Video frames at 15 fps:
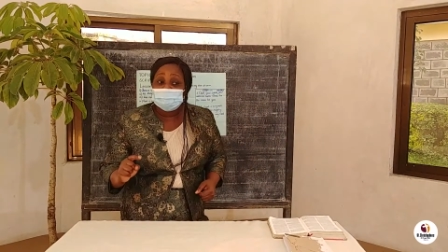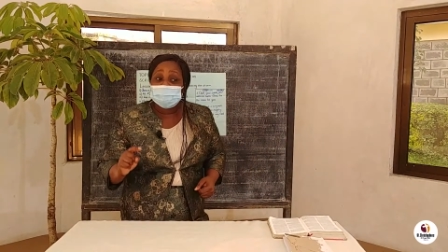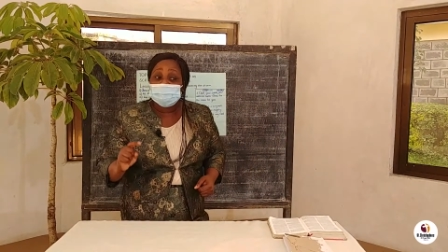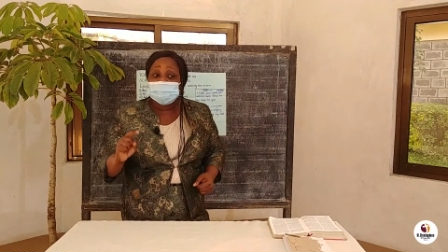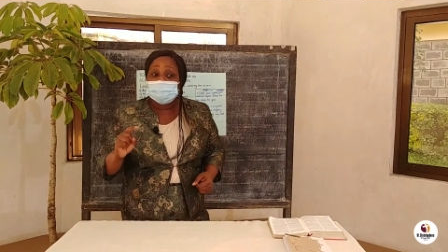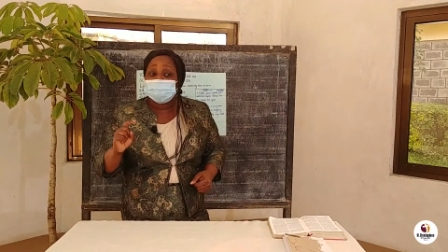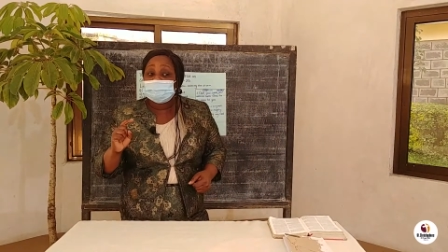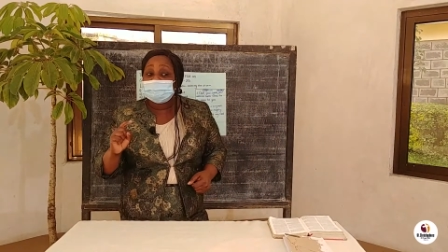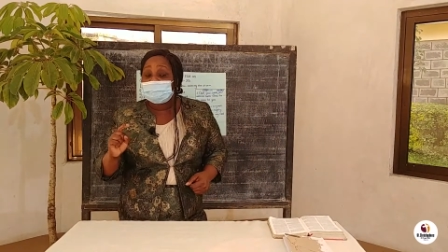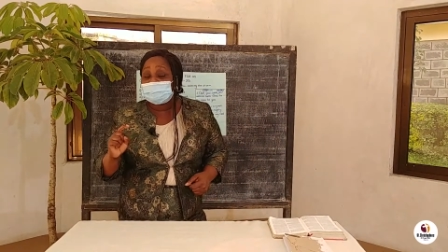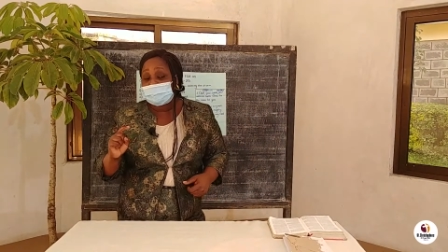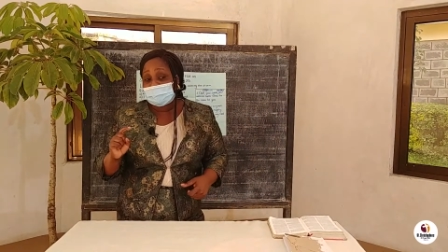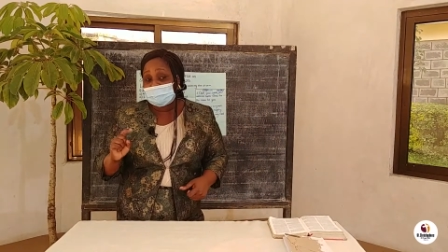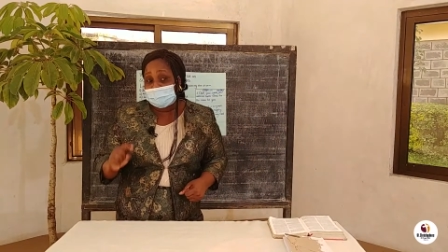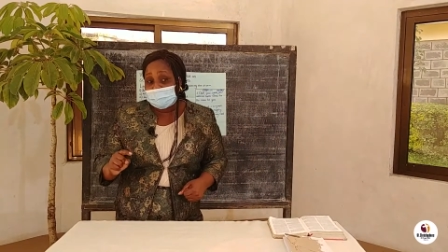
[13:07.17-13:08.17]
it was
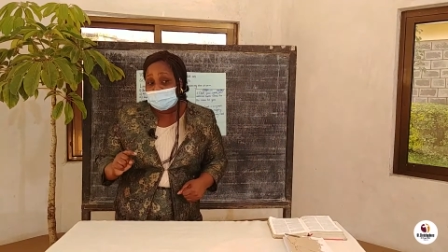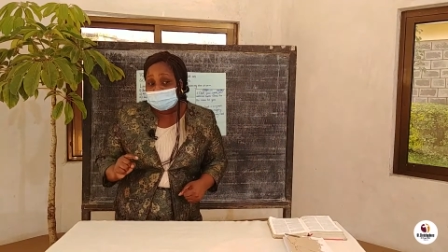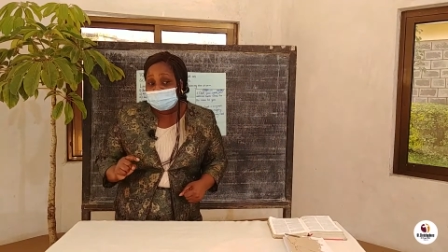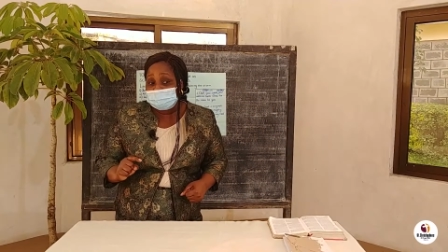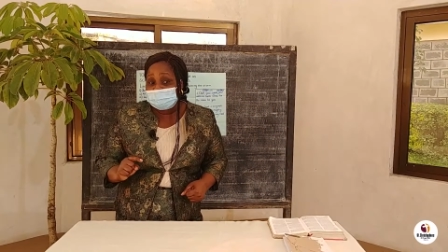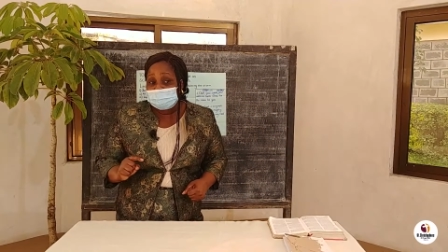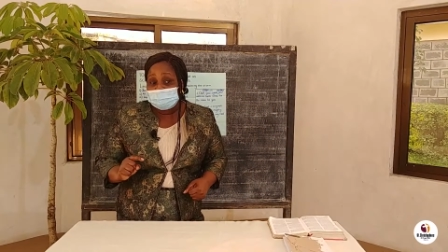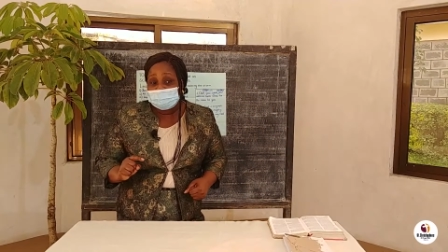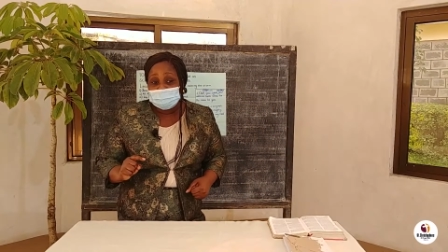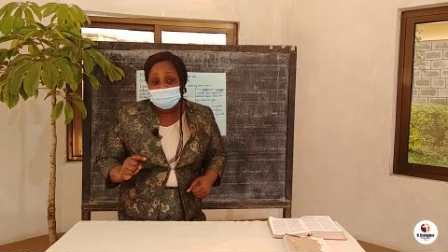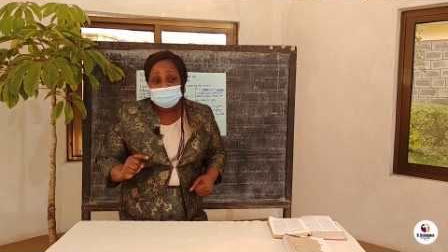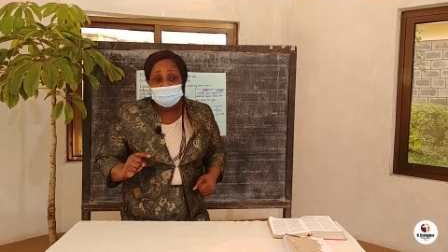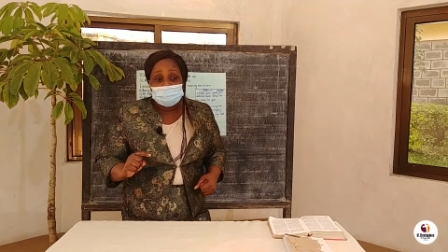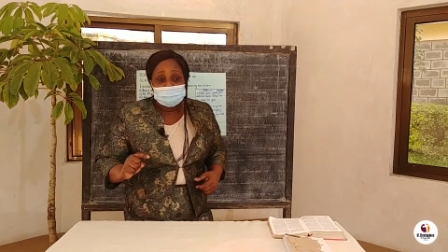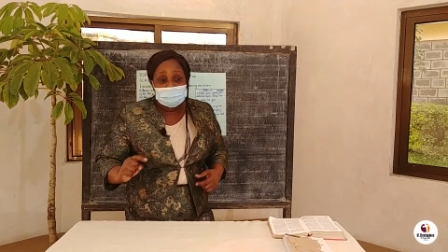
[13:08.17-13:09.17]
repeating a class, we